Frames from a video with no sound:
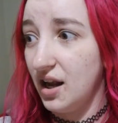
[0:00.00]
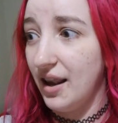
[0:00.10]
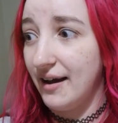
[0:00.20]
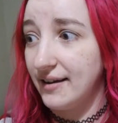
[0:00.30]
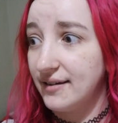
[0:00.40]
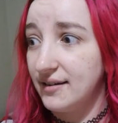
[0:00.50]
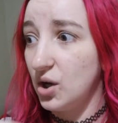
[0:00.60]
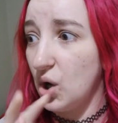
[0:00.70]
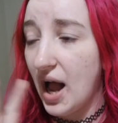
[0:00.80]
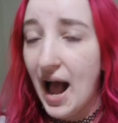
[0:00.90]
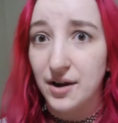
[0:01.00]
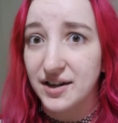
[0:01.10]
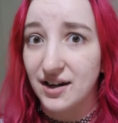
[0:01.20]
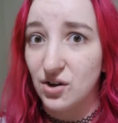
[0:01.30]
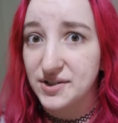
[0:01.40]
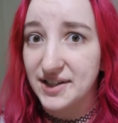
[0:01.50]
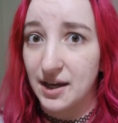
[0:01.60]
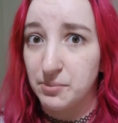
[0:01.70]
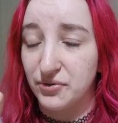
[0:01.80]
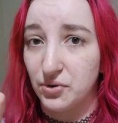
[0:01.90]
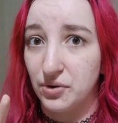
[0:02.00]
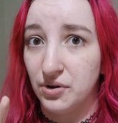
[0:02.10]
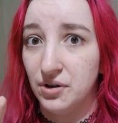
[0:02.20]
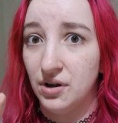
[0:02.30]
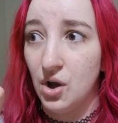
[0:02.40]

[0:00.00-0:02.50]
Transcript: Like, how did I not see that before?